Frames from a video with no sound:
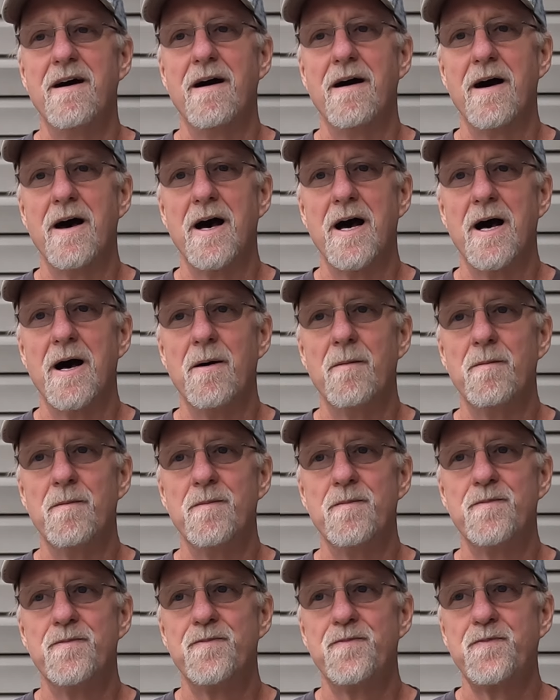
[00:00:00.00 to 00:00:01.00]

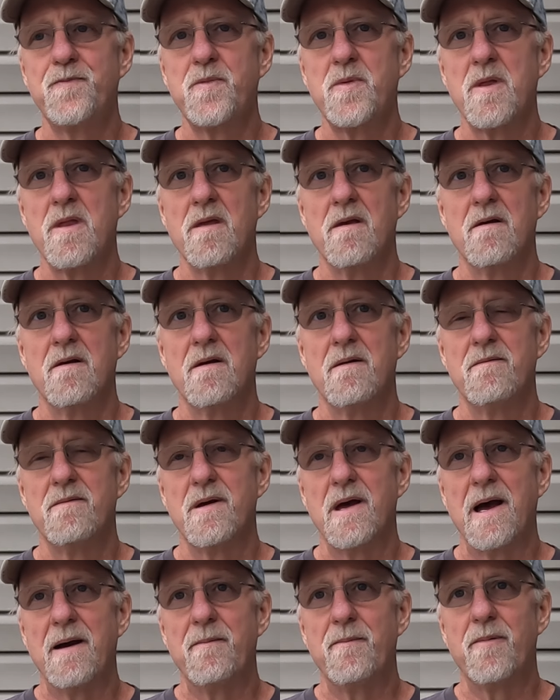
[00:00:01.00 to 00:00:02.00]

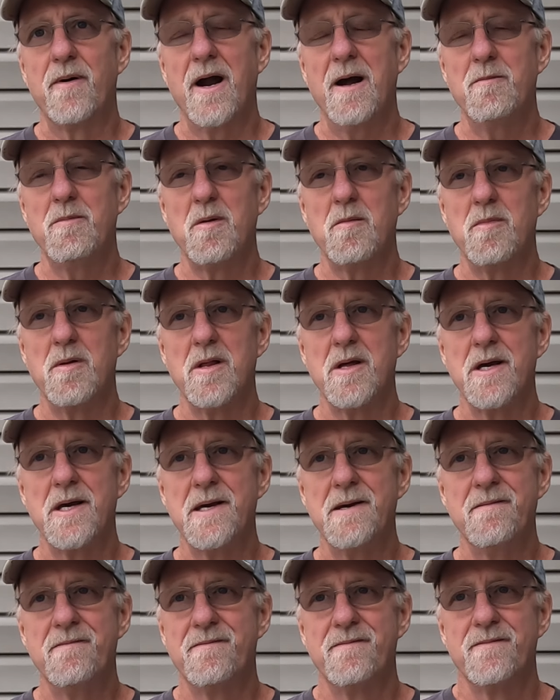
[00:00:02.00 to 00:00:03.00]
I
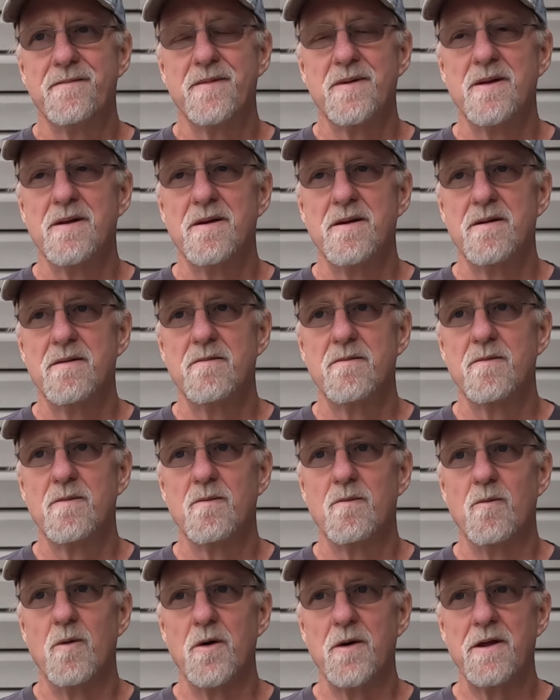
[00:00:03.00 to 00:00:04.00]
probably
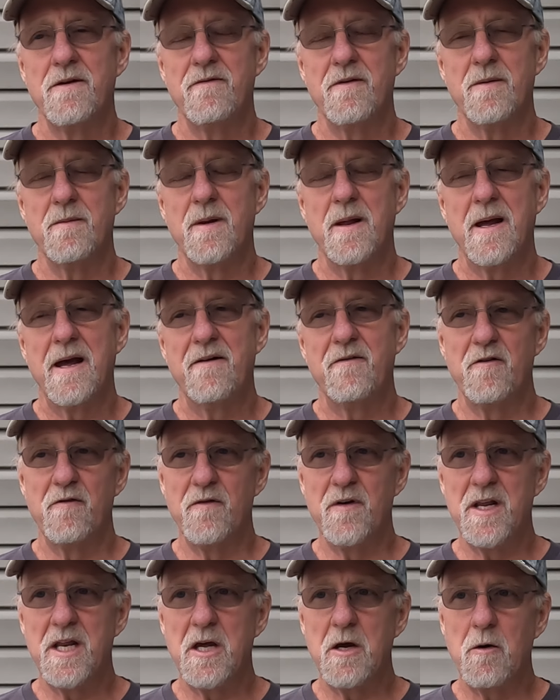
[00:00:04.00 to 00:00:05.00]
won't even have a
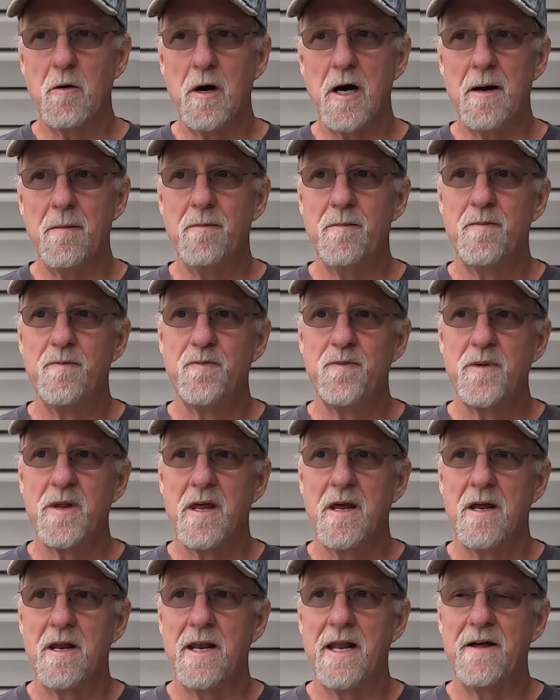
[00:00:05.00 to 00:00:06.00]
video up.
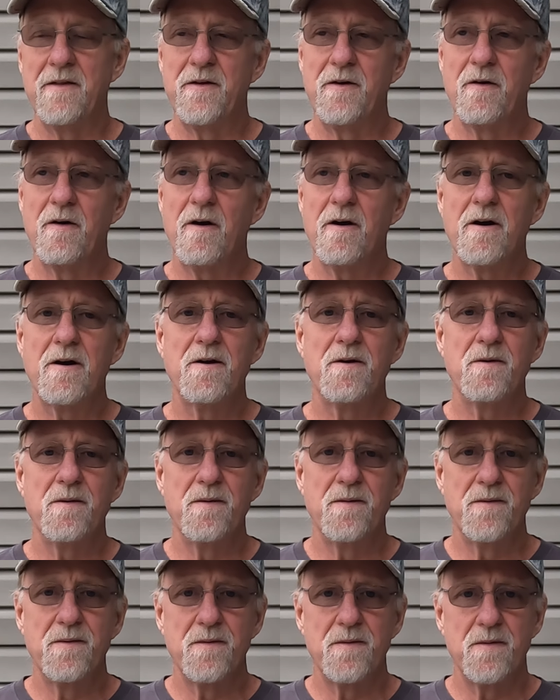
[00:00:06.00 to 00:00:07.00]
Now there are
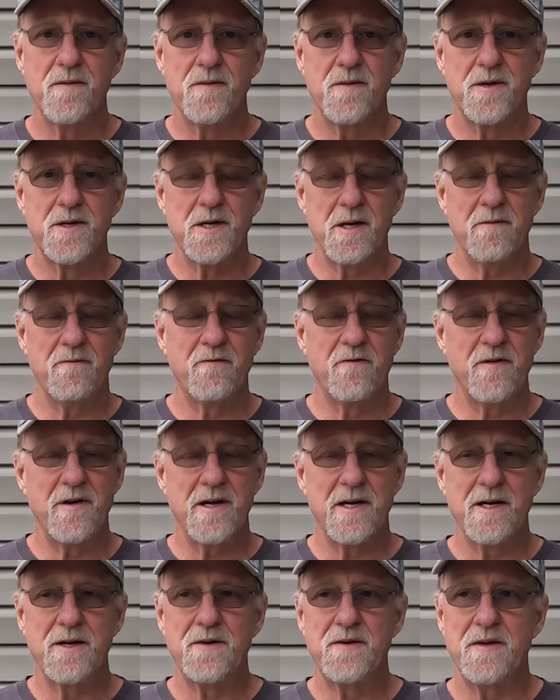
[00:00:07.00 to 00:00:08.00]
some
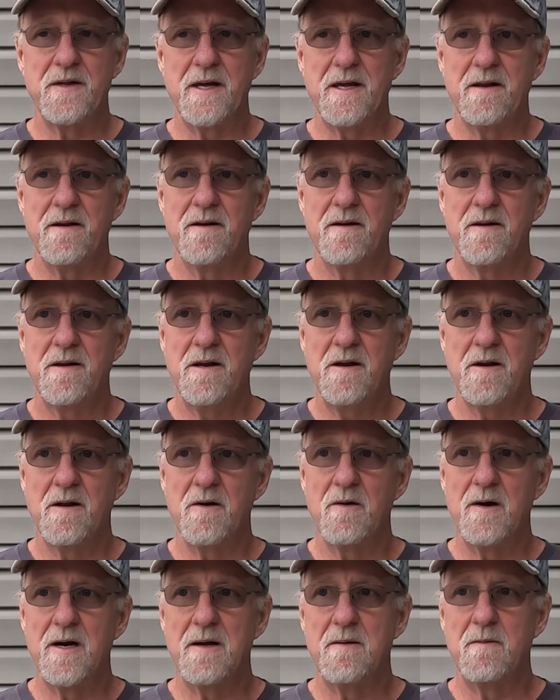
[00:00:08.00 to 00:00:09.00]
figs that, you
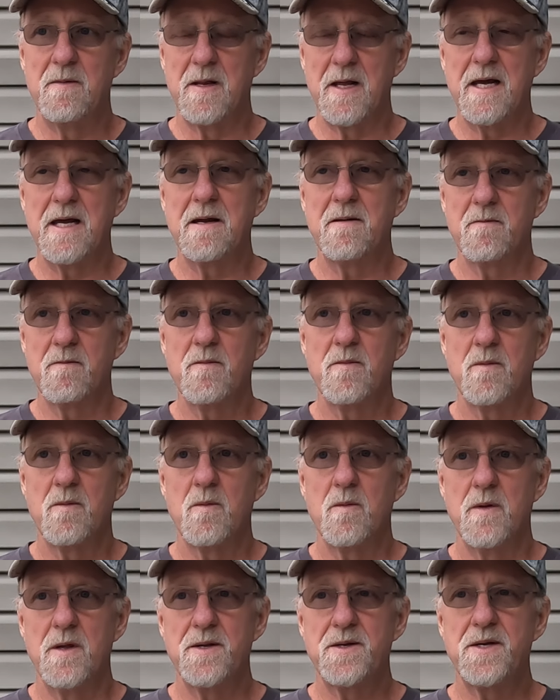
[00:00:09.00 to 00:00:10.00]
know, I'm like,
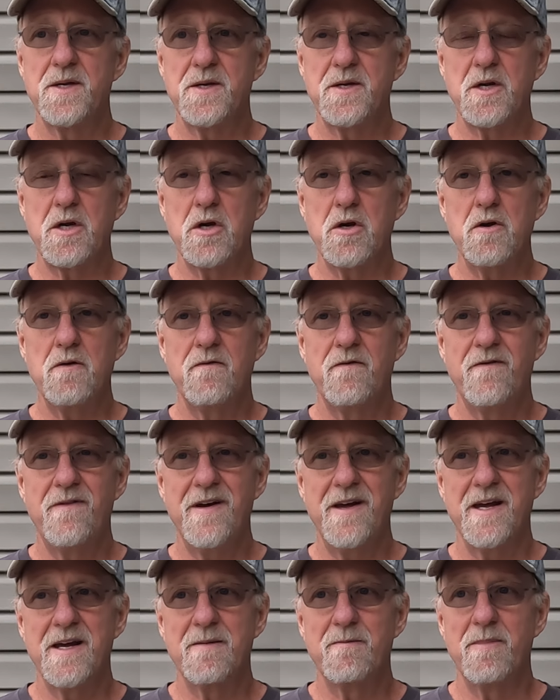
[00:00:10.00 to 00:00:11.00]
this is a good
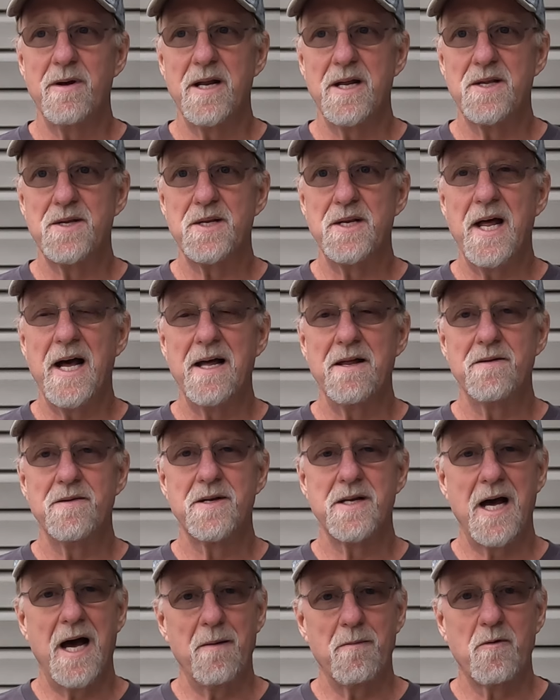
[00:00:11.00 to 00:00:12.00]
fig, but it's not
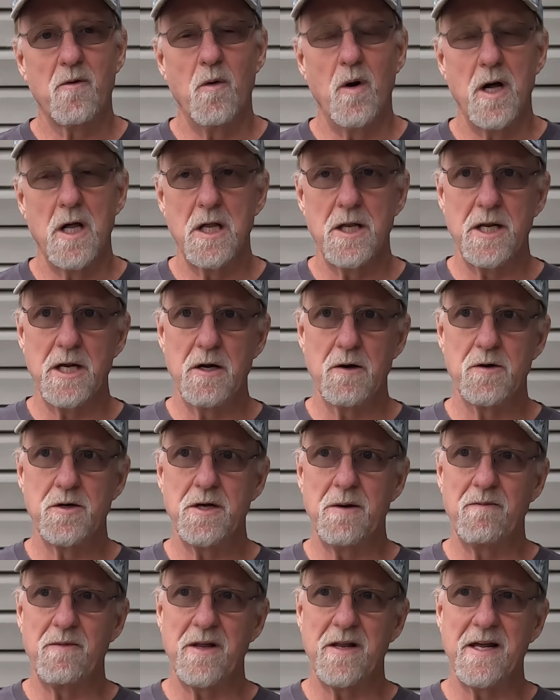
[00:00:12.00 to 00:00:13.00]
top quality or
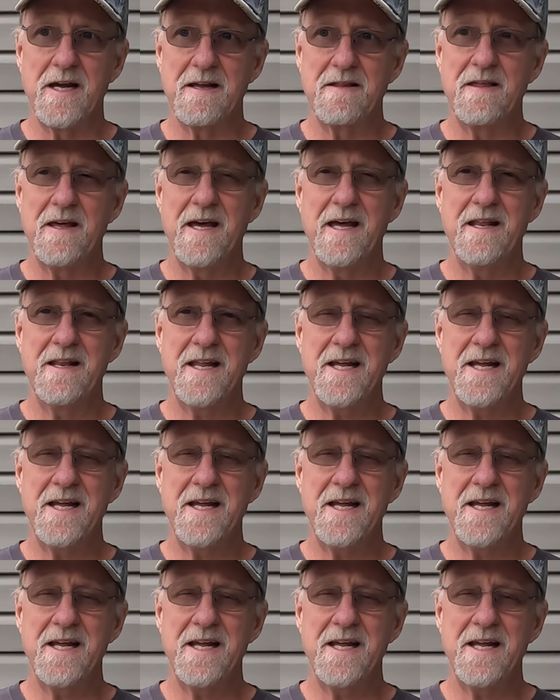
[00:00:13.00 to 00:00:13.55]
something like that.